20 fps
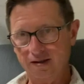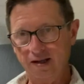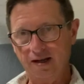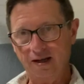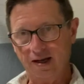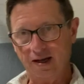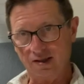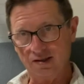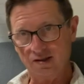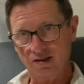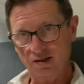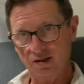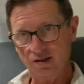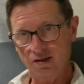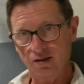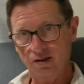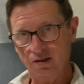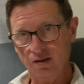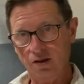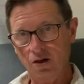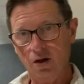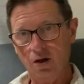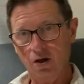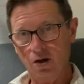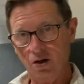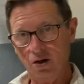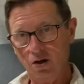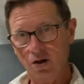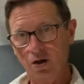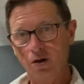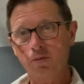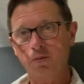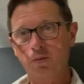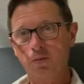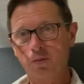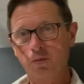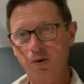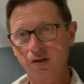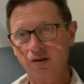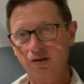the next
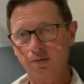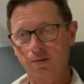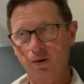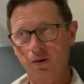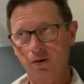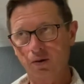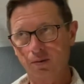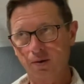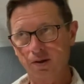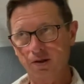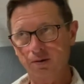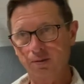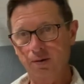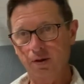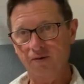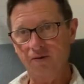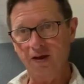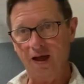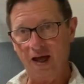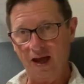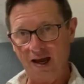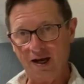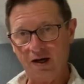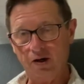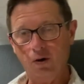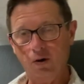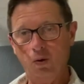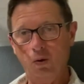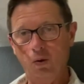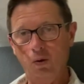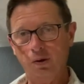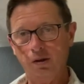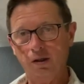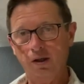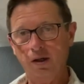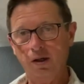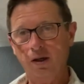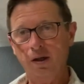principle, the principle of the anchor hold.